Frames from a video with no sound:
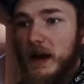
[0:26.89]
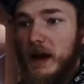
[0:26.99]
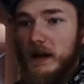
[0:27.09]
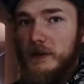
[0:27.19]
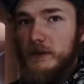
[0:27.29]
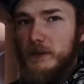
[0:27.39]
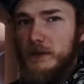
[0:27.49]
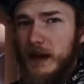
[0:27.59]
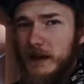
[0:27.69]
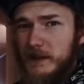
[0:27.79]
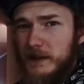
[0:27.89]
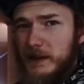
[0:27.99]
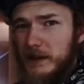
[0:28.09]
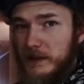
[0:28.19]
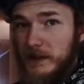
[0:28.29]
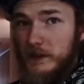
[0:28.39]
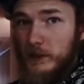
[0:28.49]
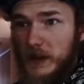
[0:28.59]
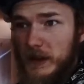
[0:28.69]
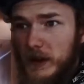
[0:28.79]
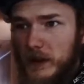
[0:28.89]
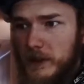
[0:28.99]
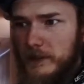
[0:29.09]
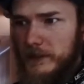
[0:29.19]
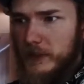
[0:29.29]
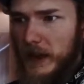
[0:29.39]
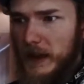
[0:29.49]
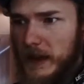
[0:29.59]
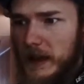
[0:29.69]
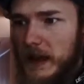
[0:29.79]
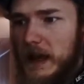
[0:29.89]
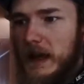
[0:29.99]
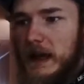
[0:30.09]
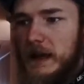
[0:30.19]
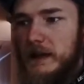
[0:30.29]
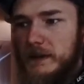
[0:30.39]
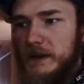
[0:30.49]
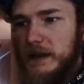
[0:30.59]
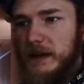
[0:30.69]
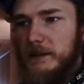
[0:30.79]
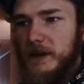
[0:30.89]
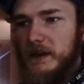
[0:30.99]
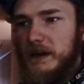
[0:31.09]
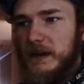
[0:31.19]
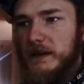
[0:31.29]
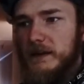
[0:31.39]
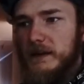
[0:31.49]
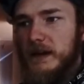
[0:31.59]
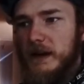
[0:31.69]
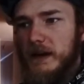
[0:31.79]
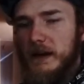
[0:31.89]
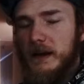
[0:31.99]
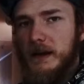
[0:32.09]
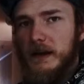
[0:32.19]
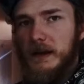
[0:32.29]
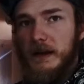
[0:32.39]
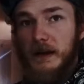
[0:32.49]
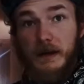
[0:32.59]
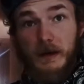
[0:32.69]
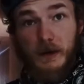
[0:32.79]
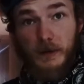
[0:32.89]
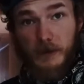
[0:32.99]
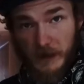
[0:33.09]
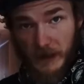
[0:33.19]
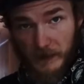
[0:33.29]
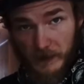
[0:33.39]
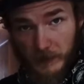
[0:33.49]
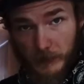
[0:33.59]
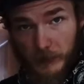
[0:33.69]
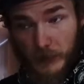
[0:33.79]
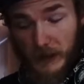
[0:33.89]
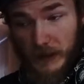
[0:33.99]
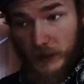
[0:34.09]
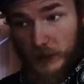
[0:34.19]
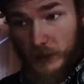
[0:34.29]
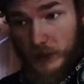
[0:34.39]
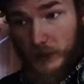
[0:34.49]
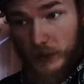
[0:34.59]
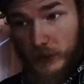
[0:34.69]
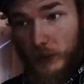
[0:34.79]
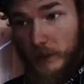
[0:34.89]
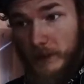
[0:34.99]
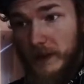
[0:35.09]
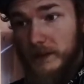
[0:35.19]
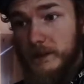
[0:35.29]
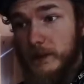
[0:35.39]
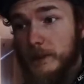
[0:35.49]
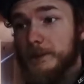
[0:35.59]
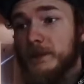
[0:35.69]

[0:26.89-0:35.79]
I'll do that this week on Friday. Then get my tickets and go to that pretty cool festival.